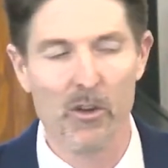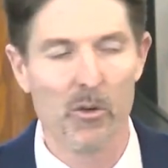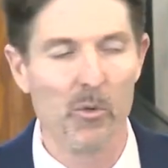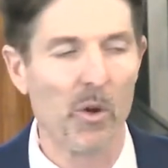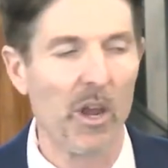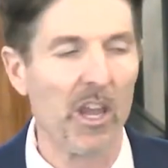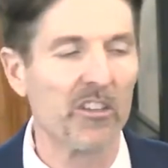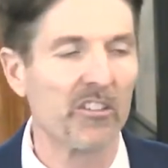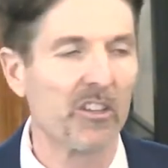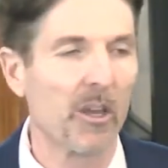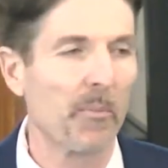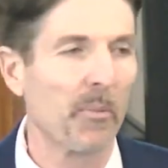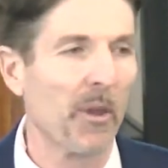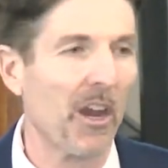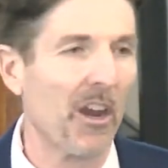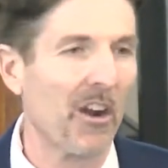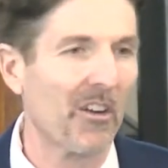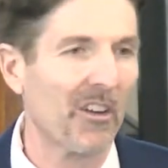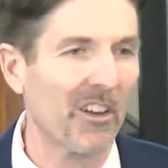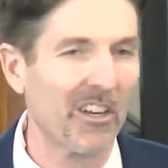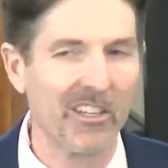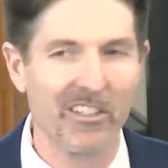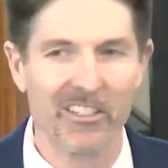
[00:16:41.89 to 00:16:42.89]
raise up
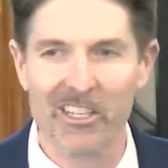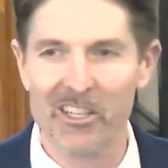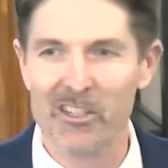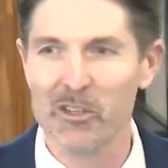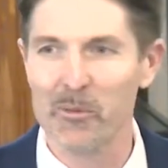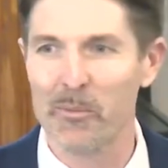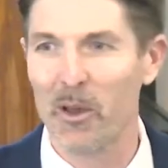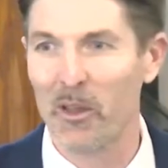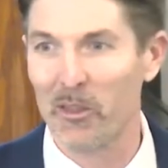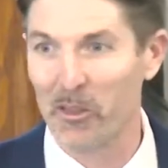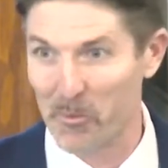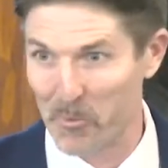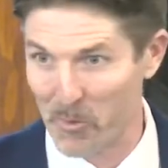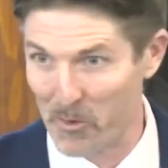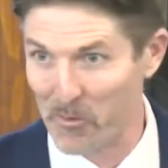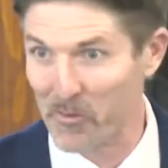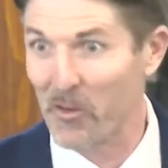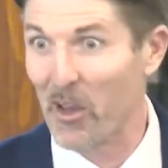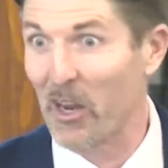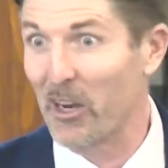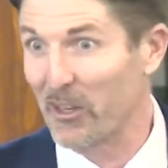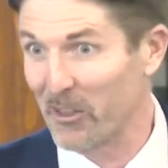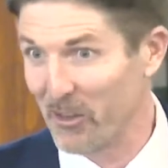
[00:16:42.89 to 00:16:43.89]
Aaron and teach about the
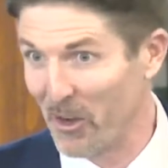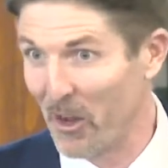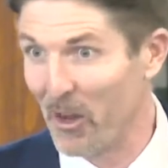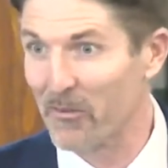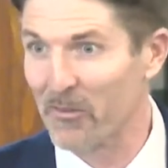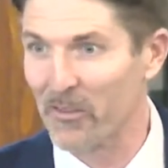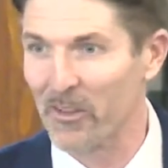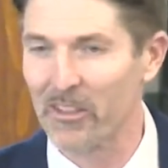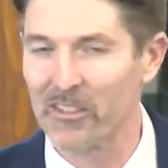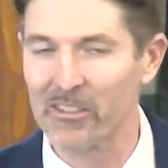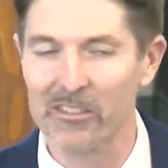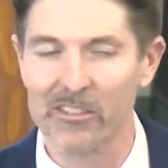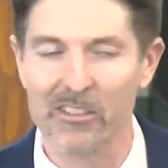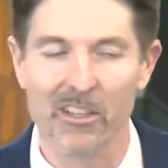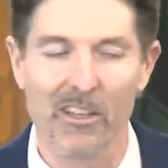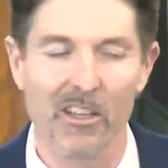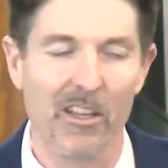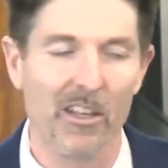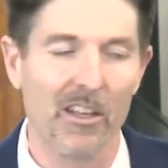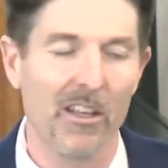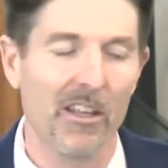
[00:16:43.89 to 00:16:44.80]
prophetic office.